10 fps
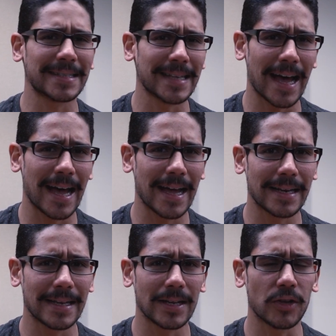
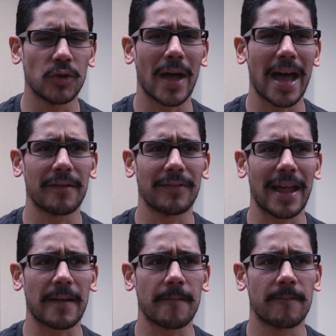side, you have
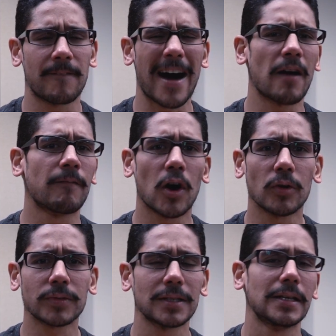like
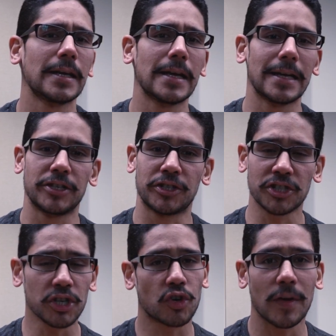FileVault.
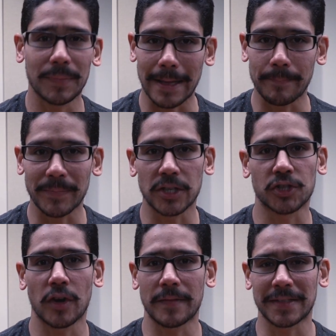Just encrypt it.
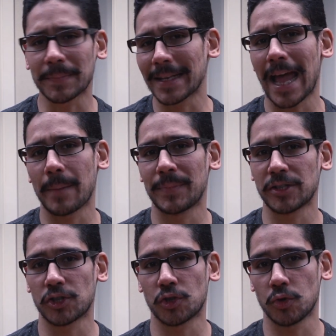So if something
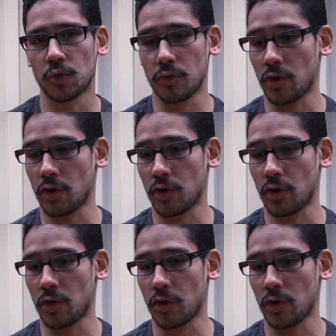happens to